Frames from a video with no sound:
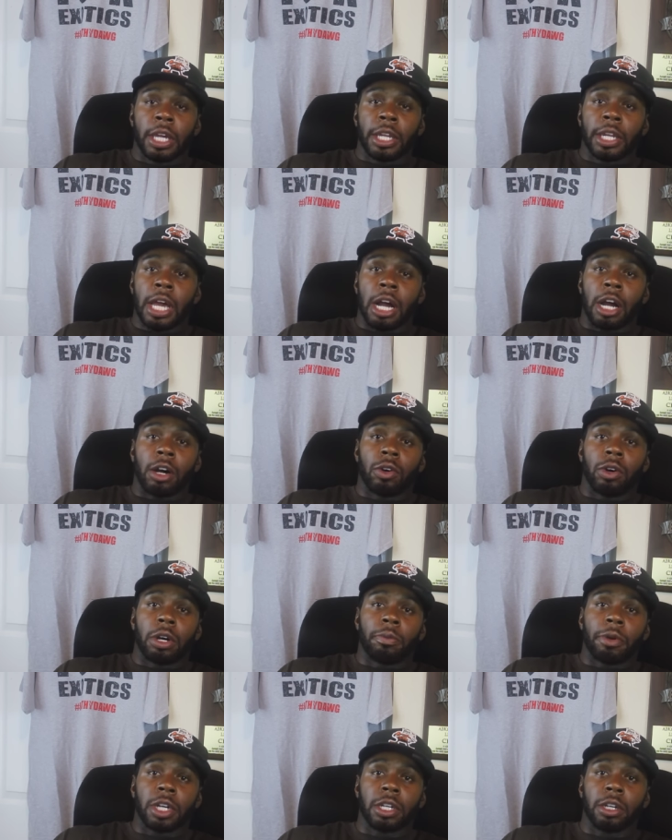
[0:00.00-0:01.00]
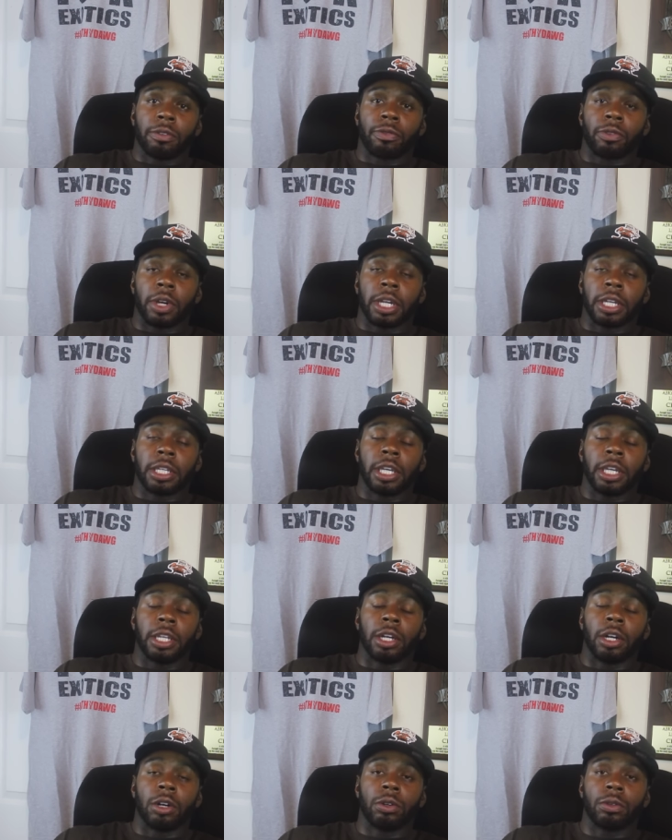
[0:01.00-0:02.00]
Now, uh, my good friend
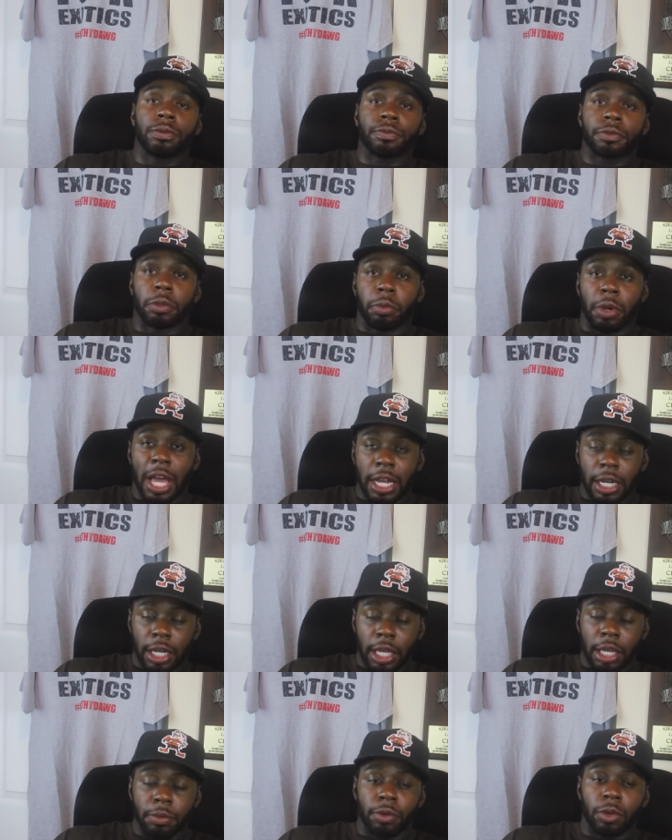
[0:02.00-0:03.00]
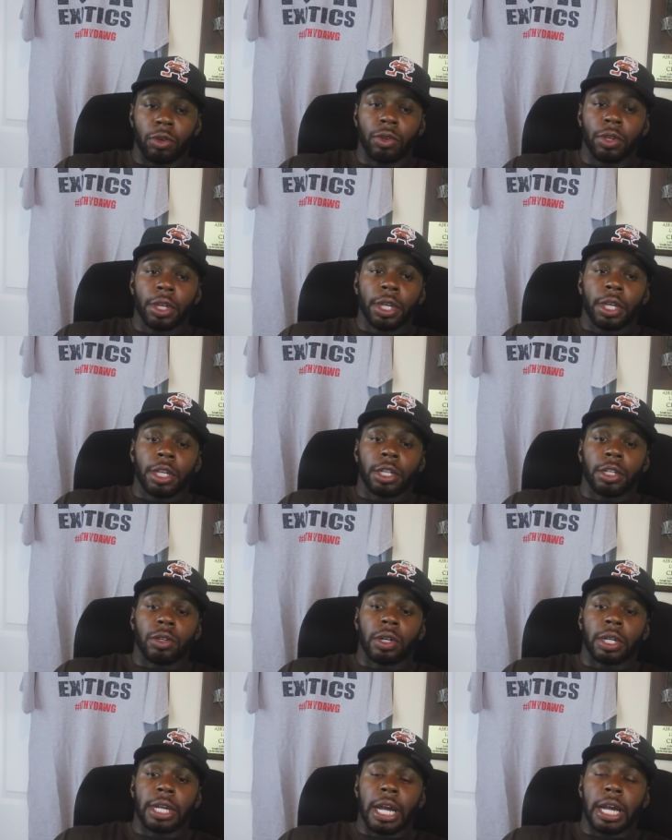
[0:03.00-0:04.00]
Kino, Black Label, you
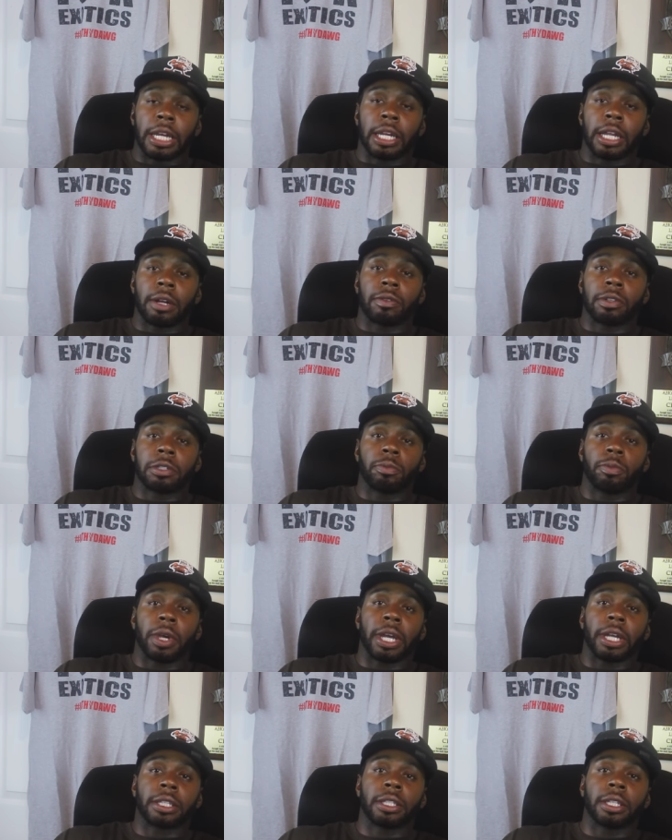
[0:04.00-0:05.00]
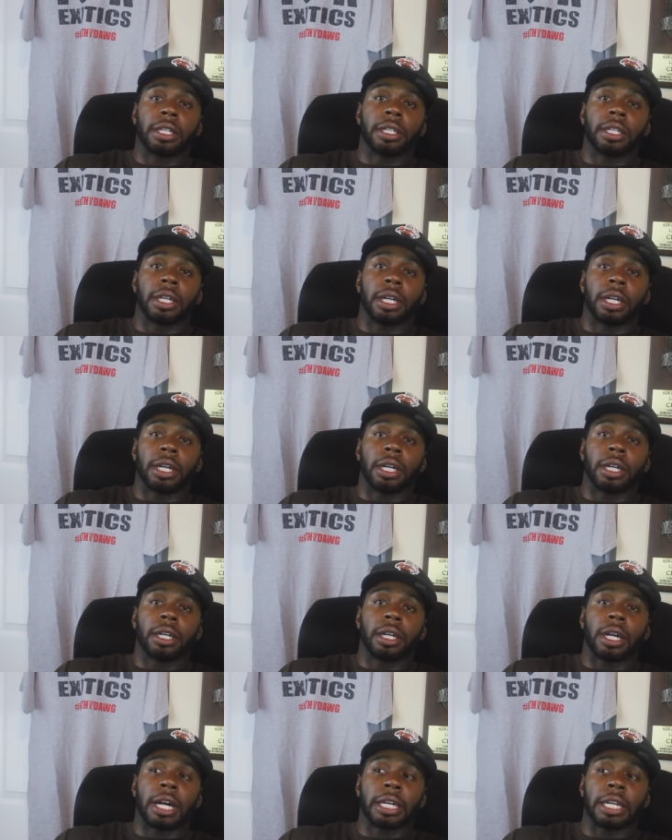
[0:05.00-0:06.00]
know, a guy that I respect and uh,
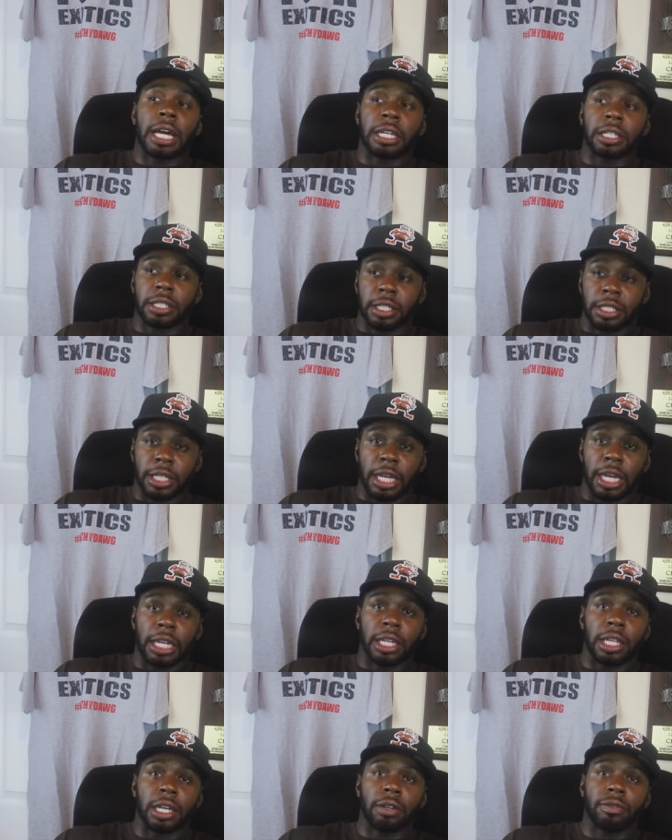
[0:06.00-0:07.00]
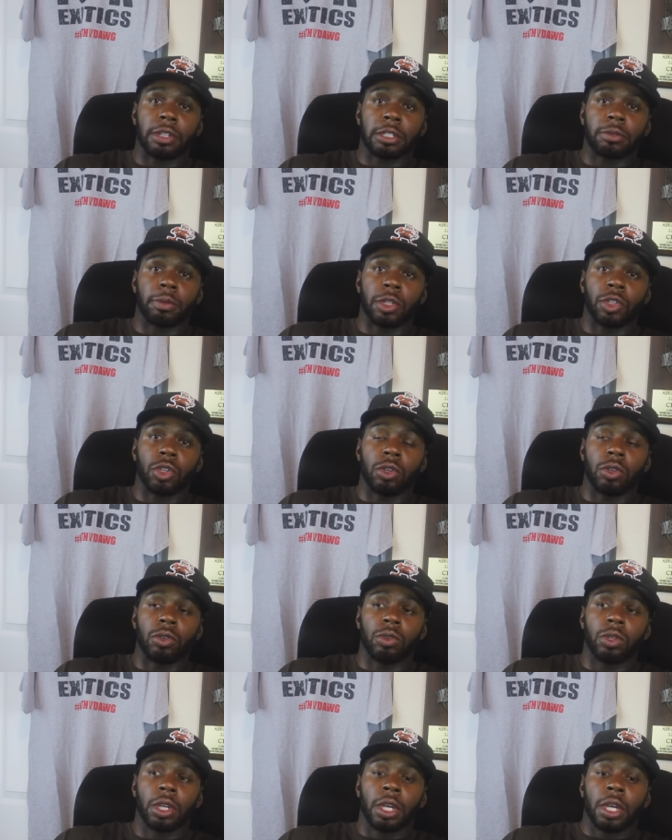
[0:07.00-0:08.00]
I can honestly say I love. That's my
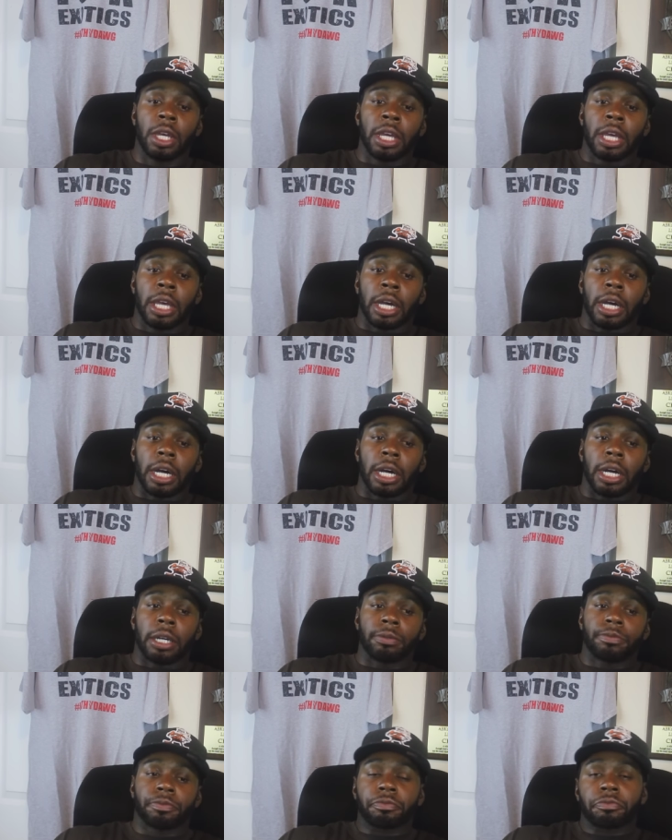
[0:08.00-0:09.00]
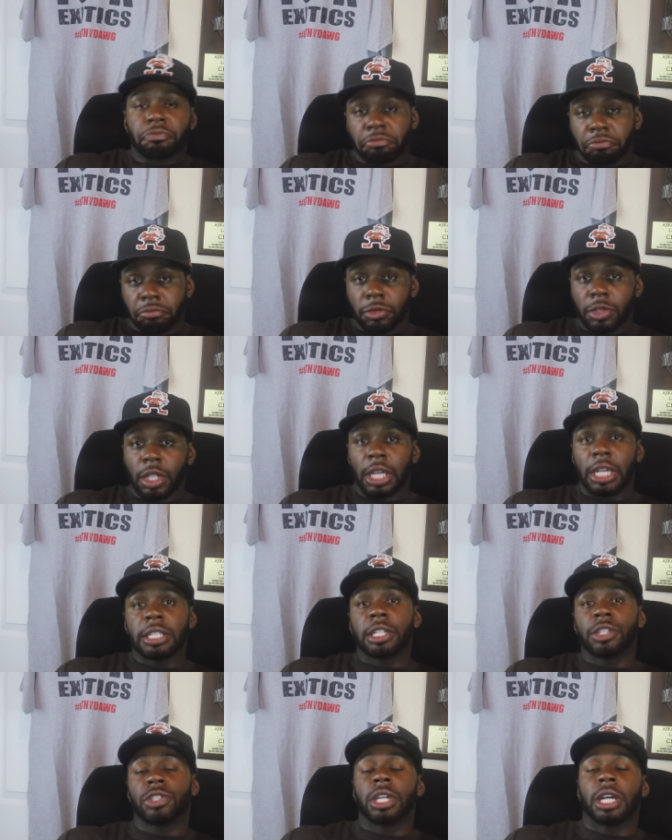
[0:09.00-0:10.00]
dude. Uh, he's
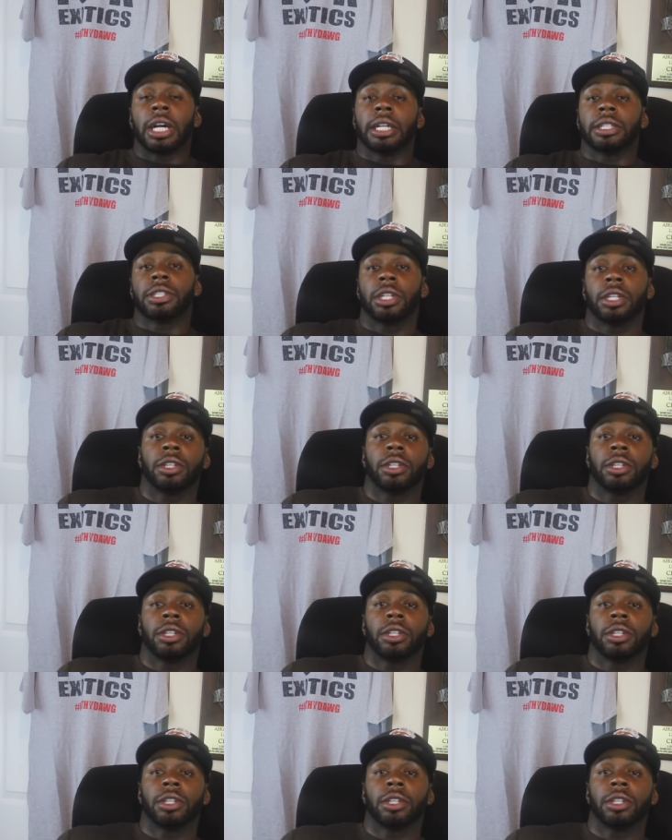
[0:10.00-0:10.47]
a judge.